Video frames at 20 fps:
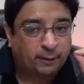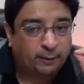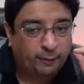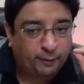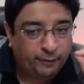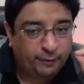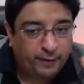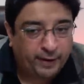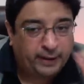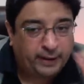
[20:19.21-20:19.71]

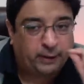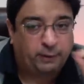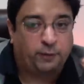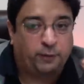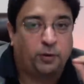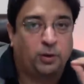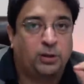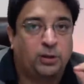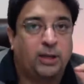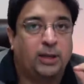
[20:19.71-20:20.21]
fit
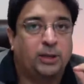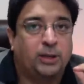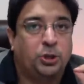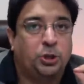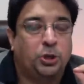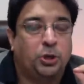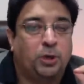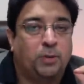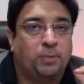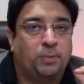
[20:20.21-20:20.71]
for their
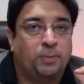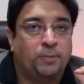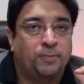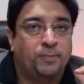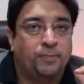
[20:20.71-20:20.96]
job.